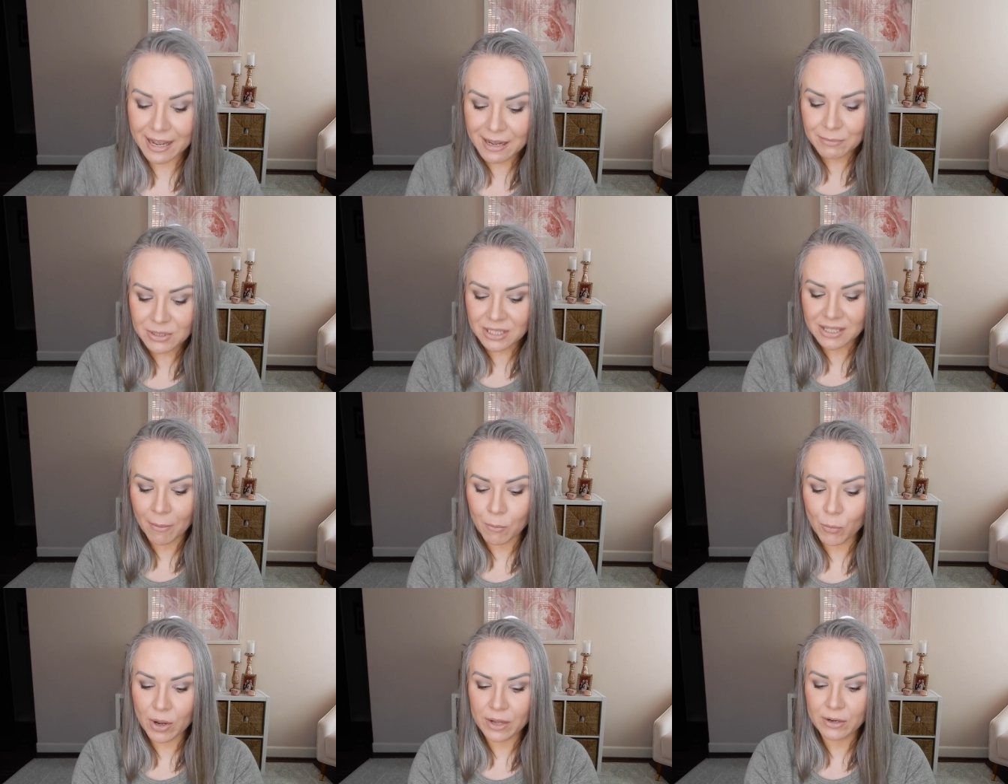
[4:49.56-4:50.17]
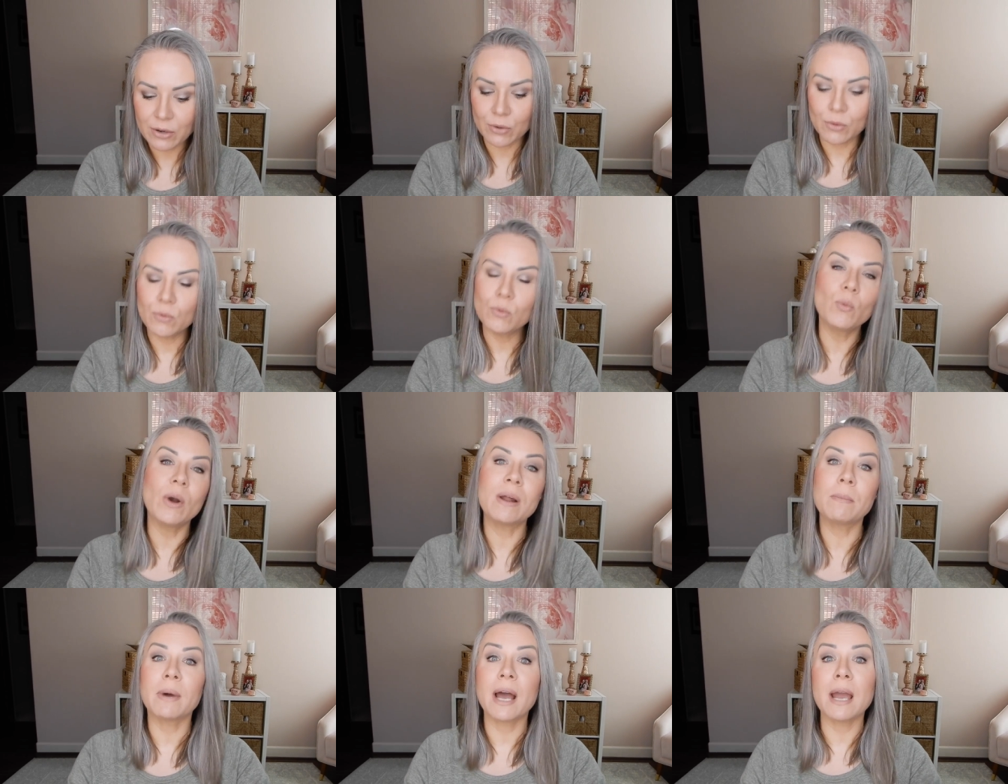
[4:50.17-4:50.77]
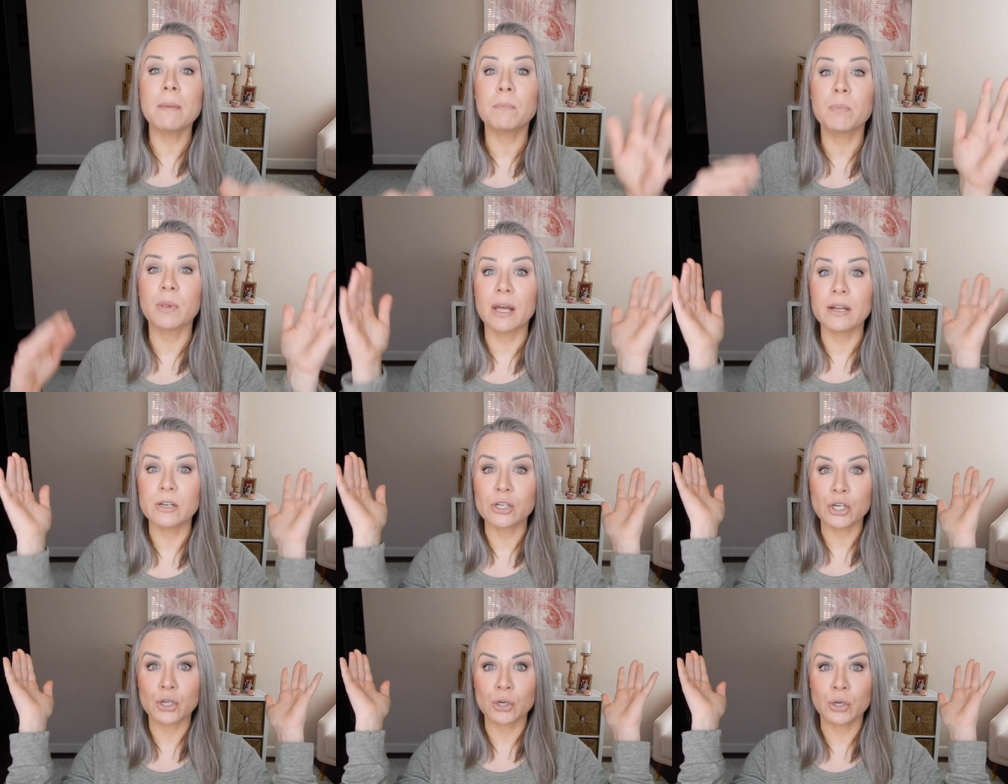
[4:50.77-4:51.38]
I am someone who, when my
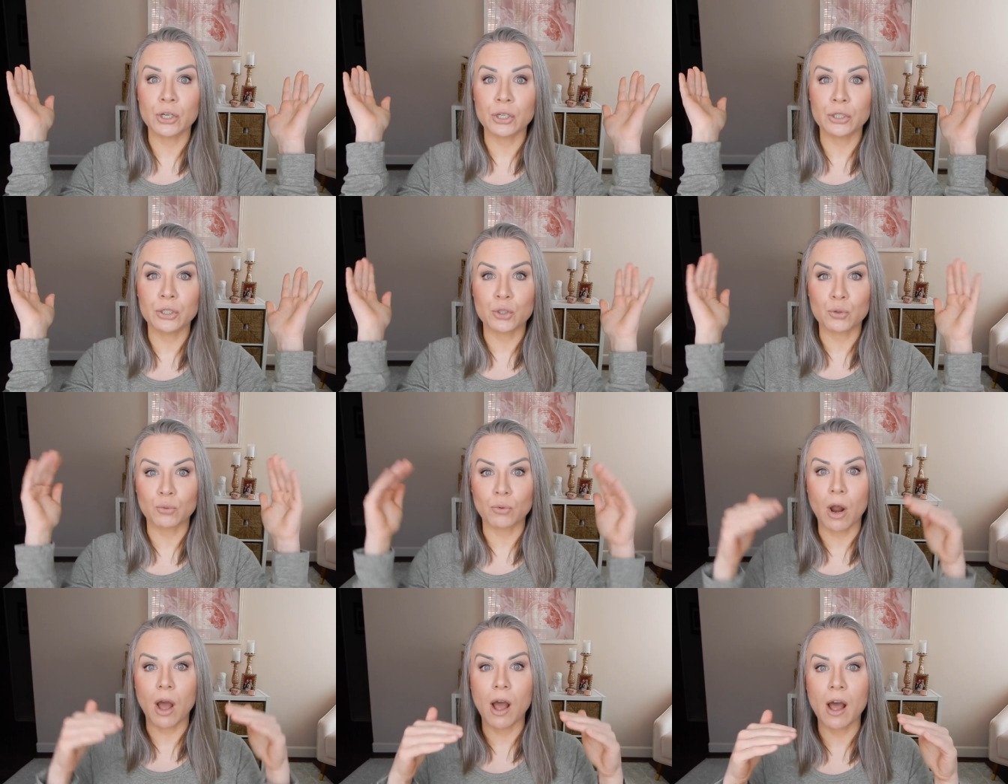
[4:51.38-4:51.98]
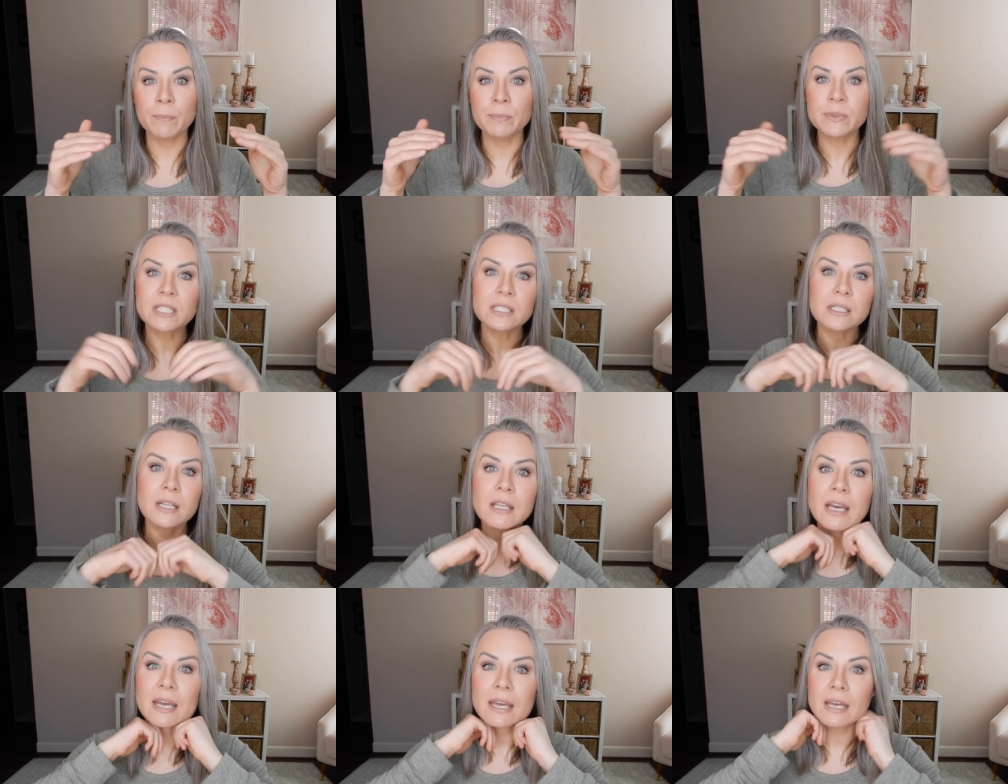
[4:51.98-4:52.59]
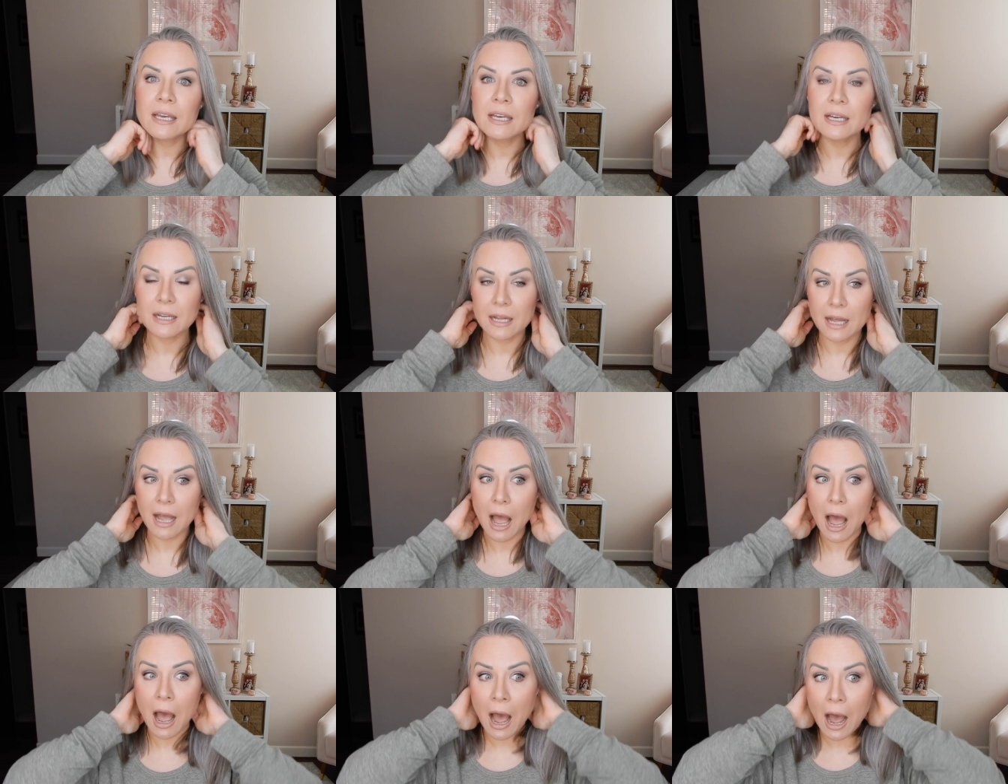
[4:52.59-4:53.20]
blood sugar drops, like
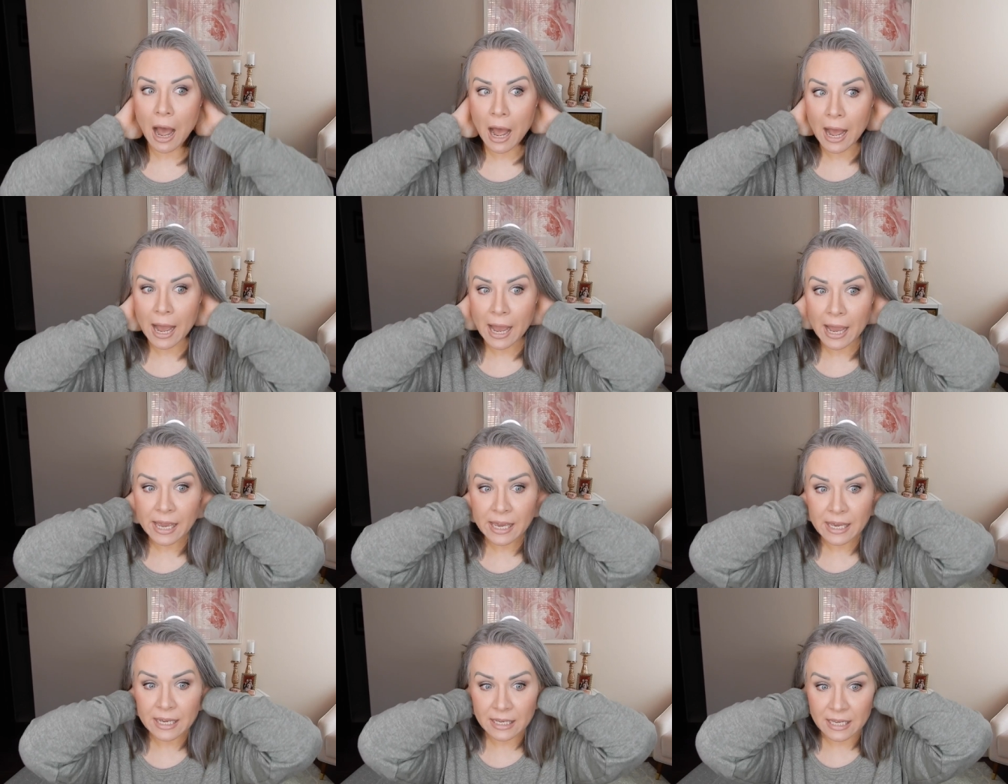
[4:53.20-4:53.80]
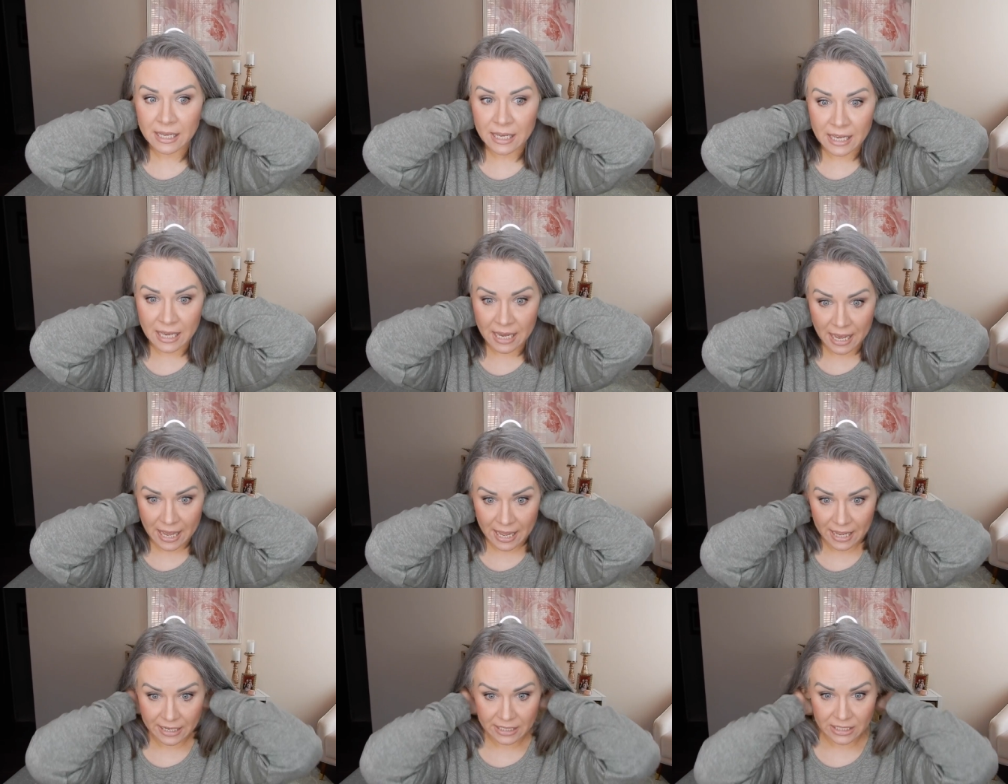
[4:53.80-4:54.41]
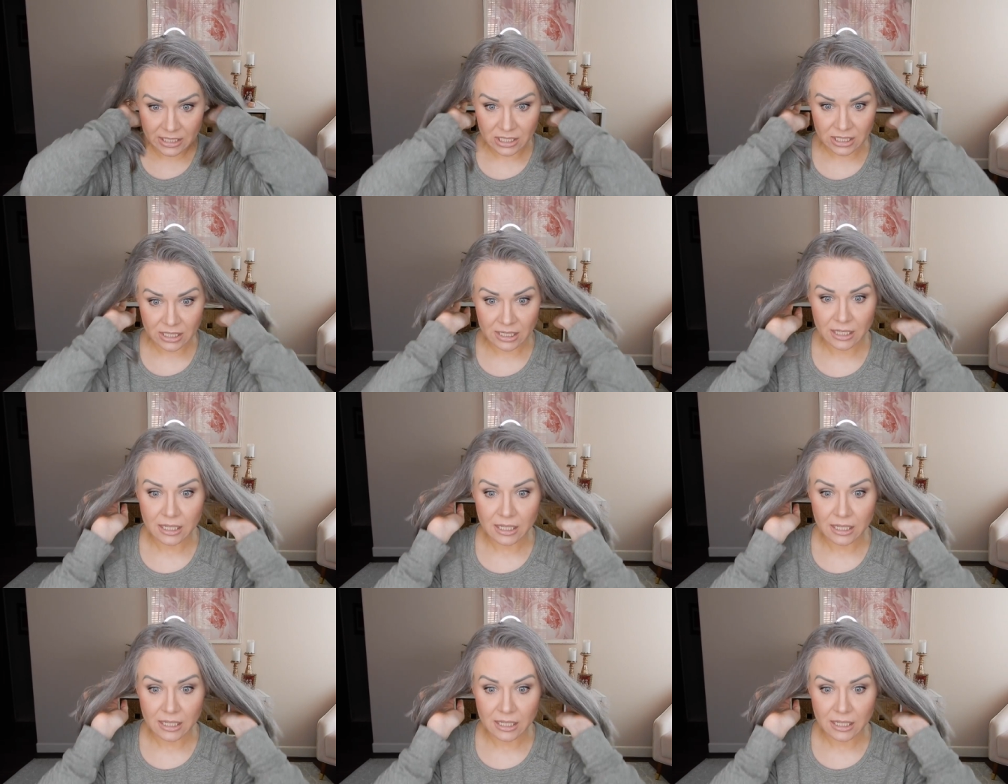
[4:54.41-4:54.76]
I get